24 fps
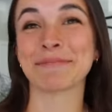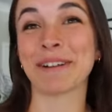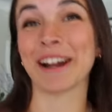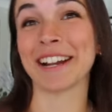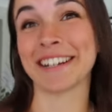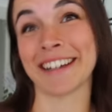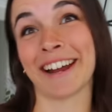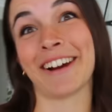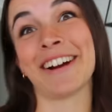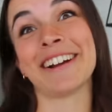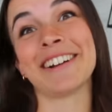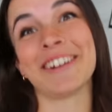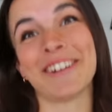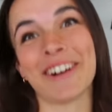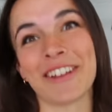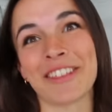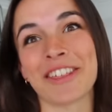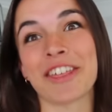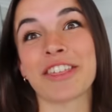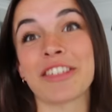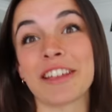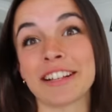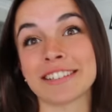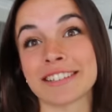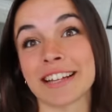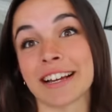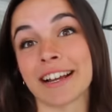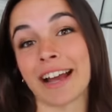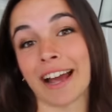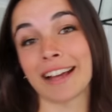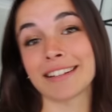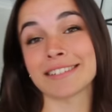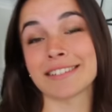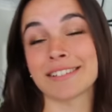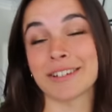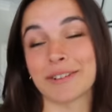Brent. Now I know all the things that
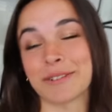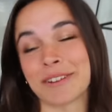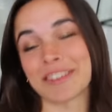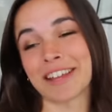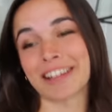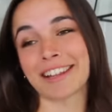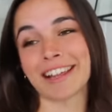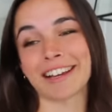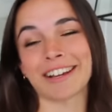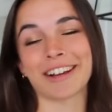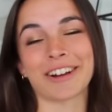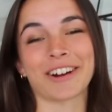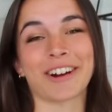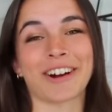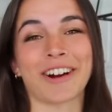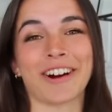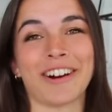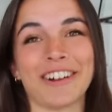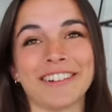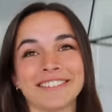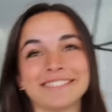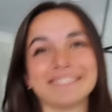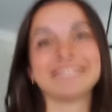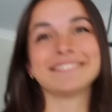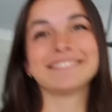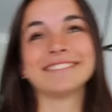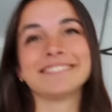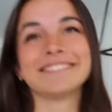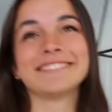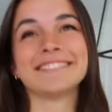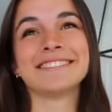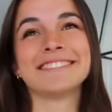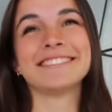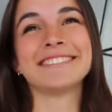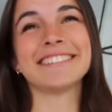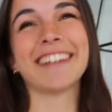guys do when they like a girl. You're
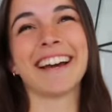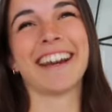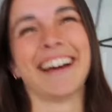welcome.